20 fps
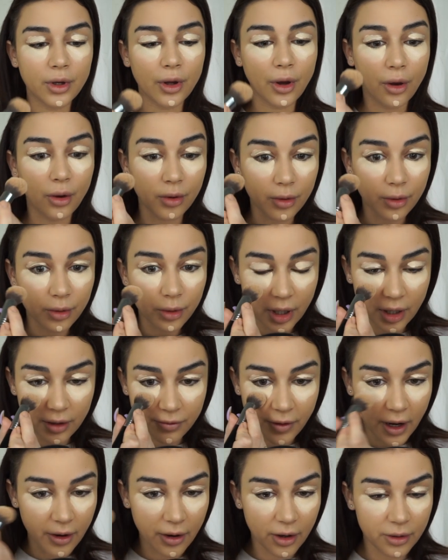know,
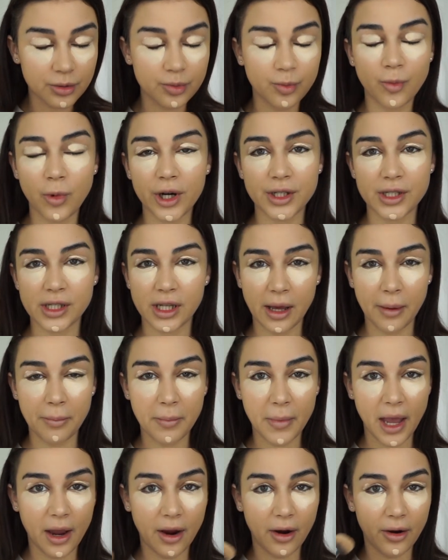if I were to get
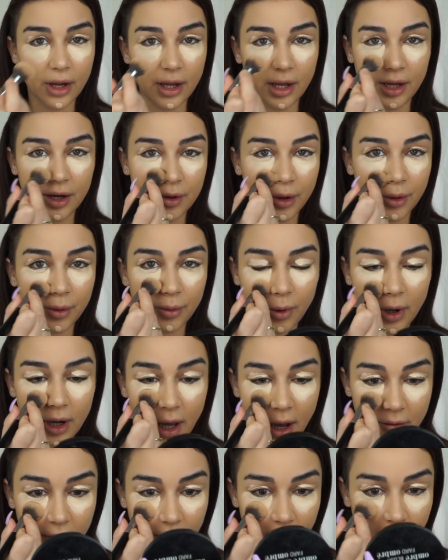married or
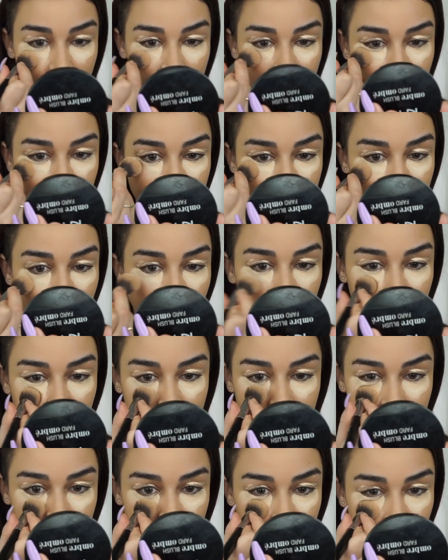whatever, I think that
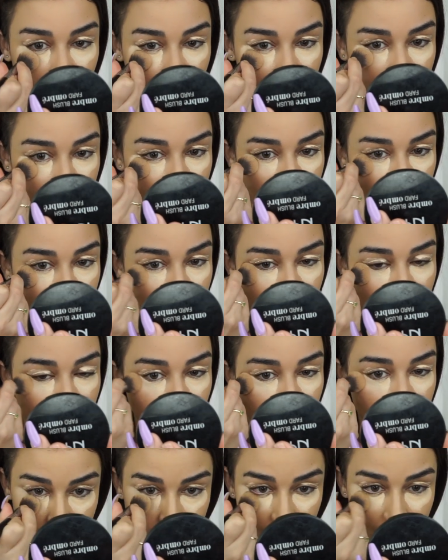would be really
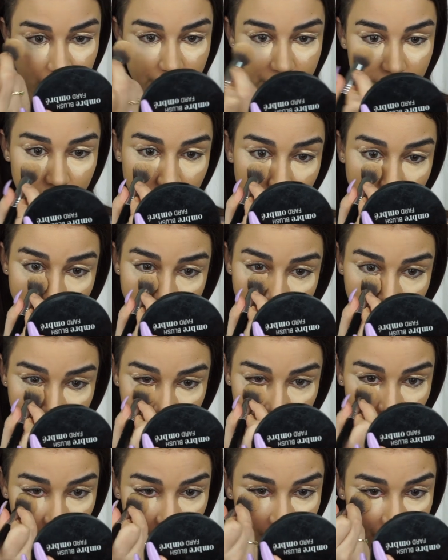cute. So there's no
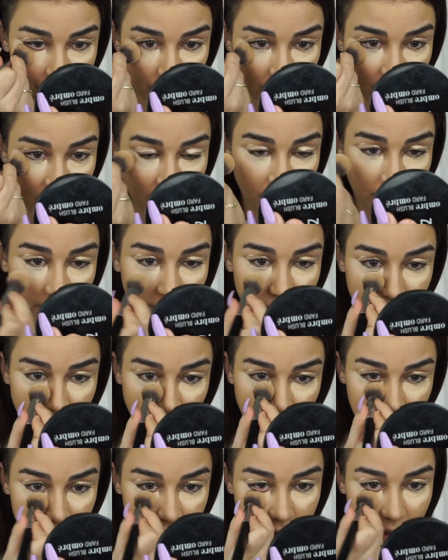hate or shade on
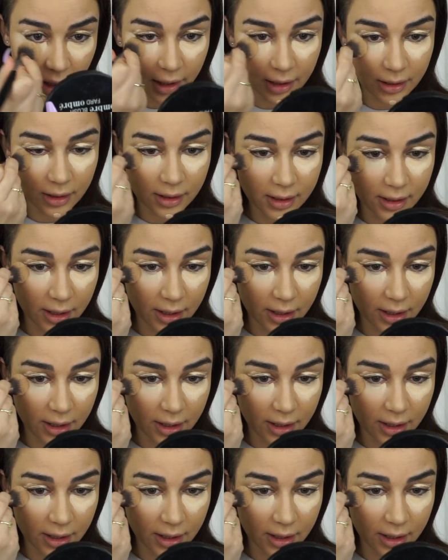Valentine's